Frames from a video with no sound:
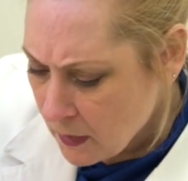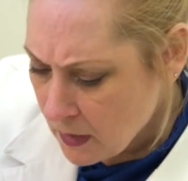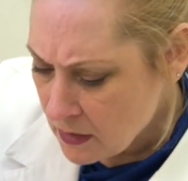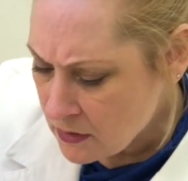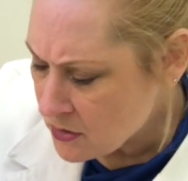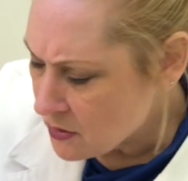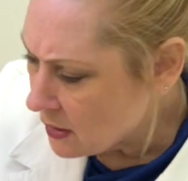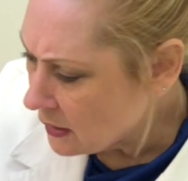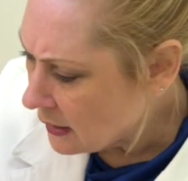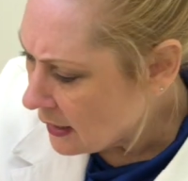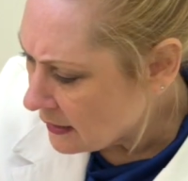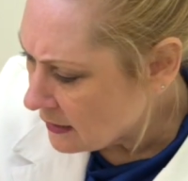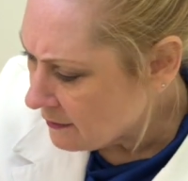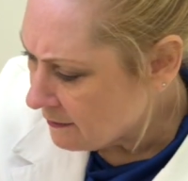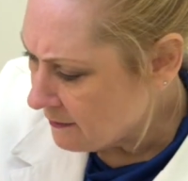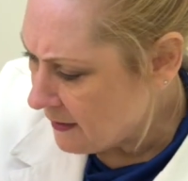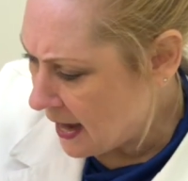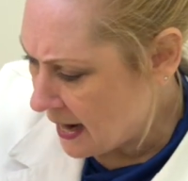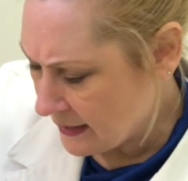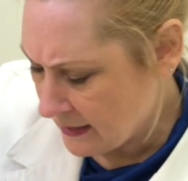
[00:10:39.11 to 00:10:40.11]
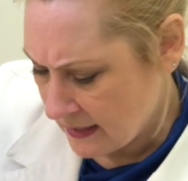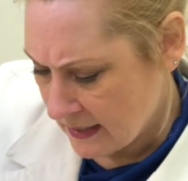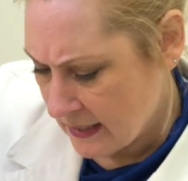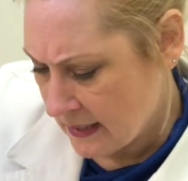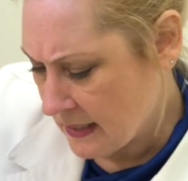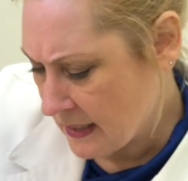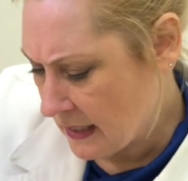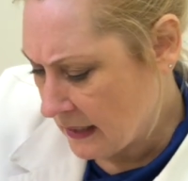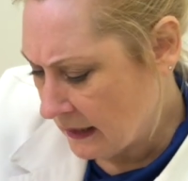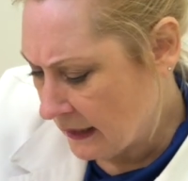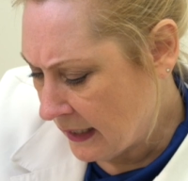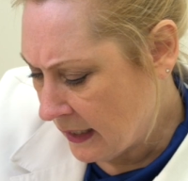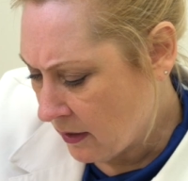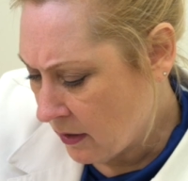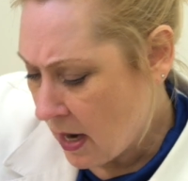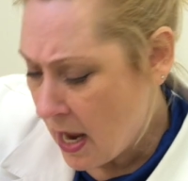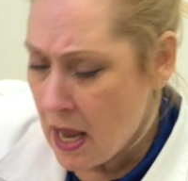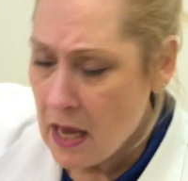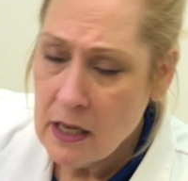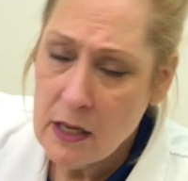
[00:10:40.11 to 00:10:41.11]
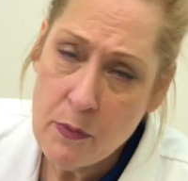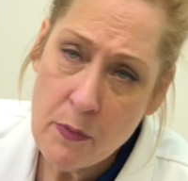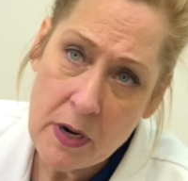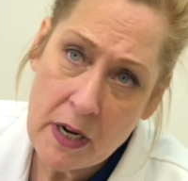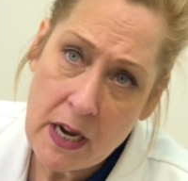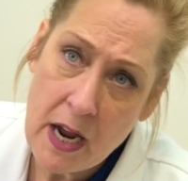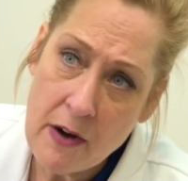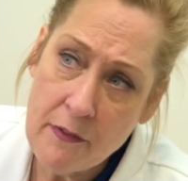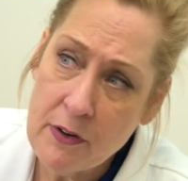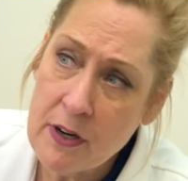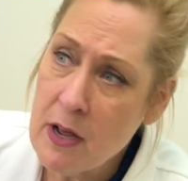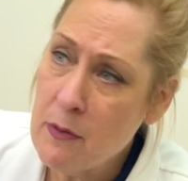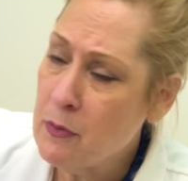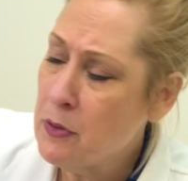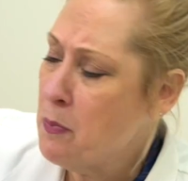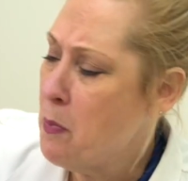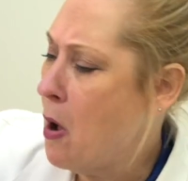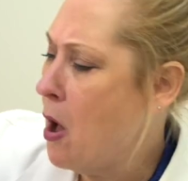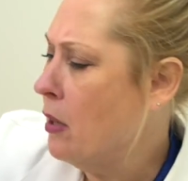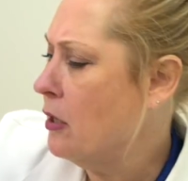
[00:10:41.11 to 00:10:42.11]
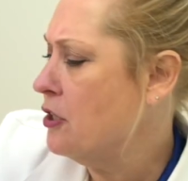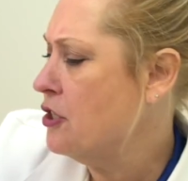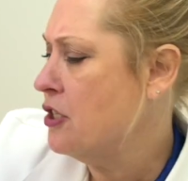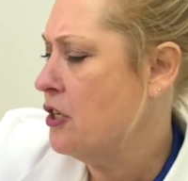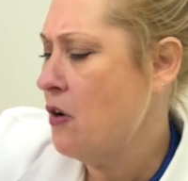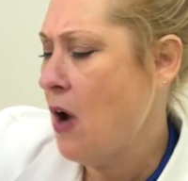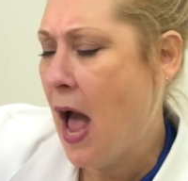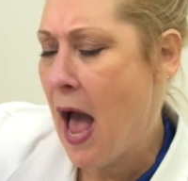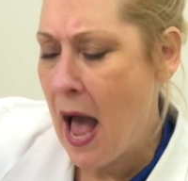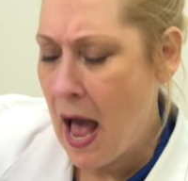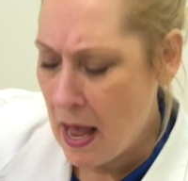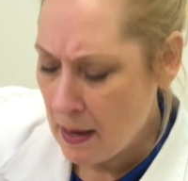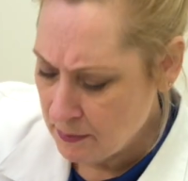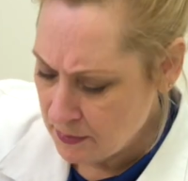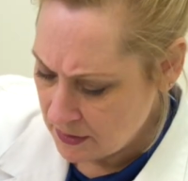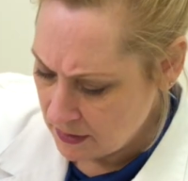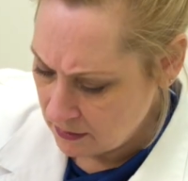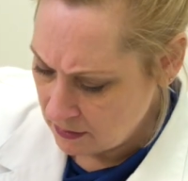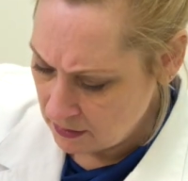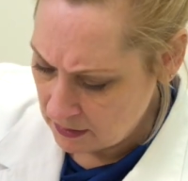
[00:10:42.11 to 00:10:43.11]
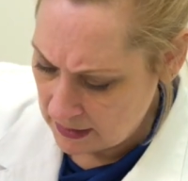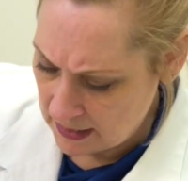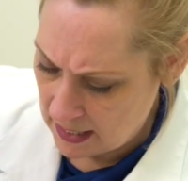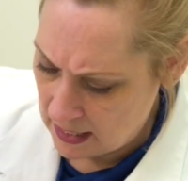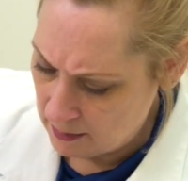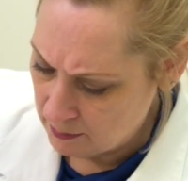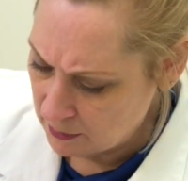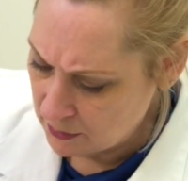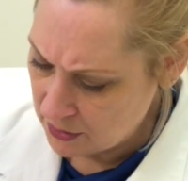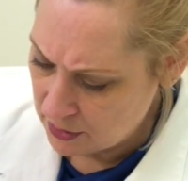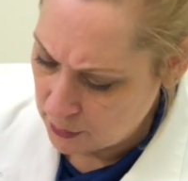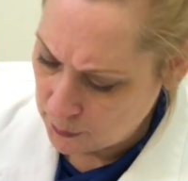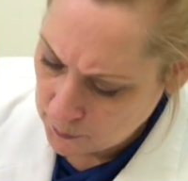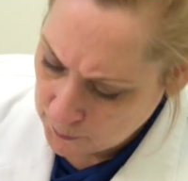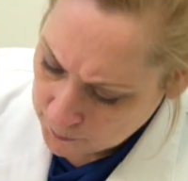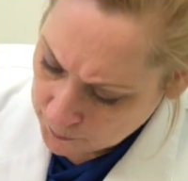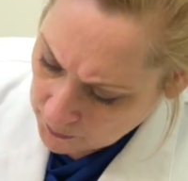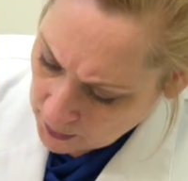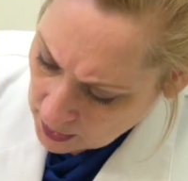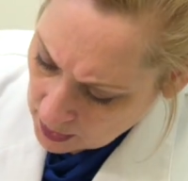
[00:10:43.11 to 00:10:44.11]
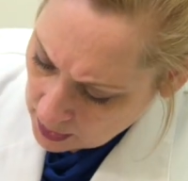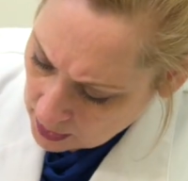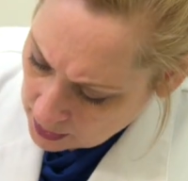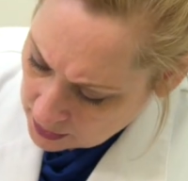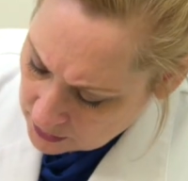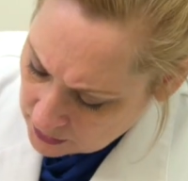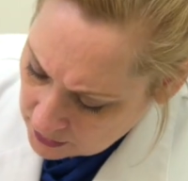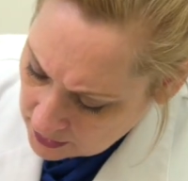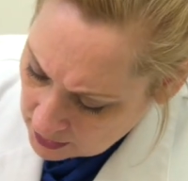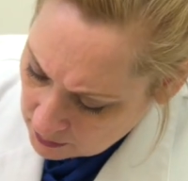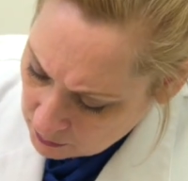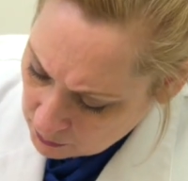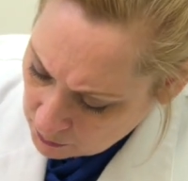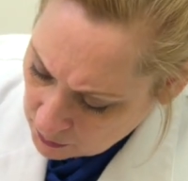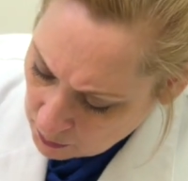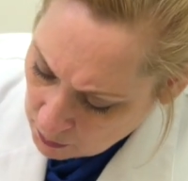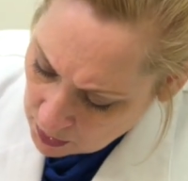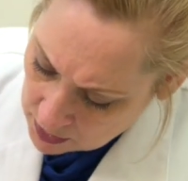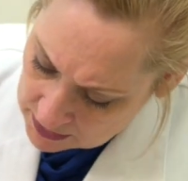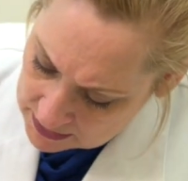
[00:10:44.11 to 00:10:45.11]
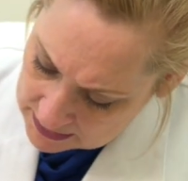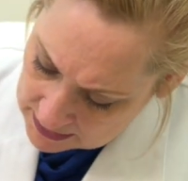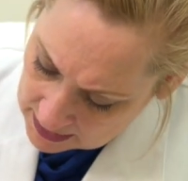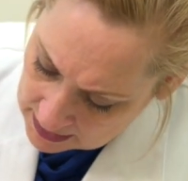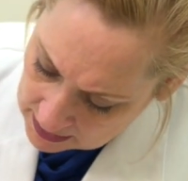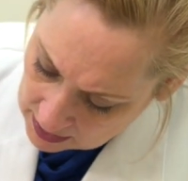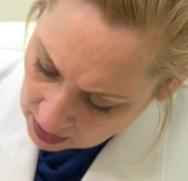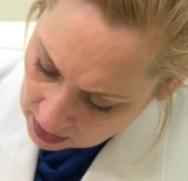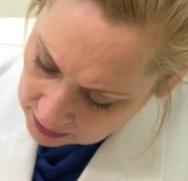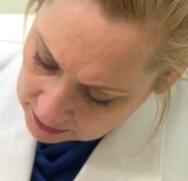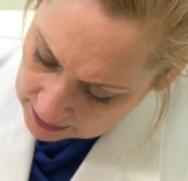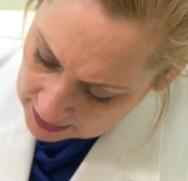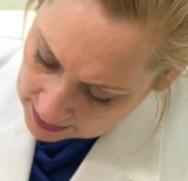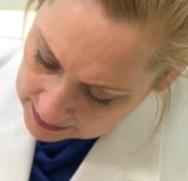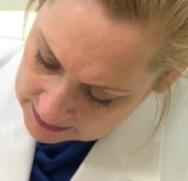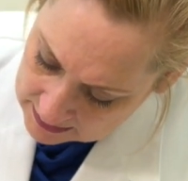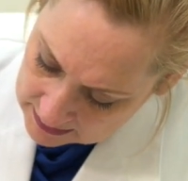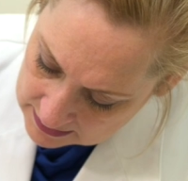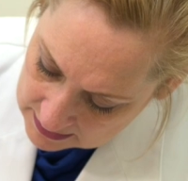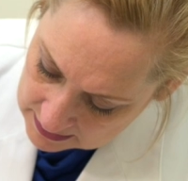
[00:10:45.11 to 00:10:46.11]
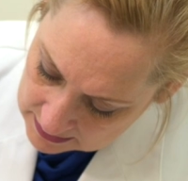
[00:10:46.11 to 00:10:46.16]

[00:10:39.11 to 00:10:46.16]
So I like the fact that it's clear. You want to cover it up with polish, you're absolutely able to. So then we want to take our next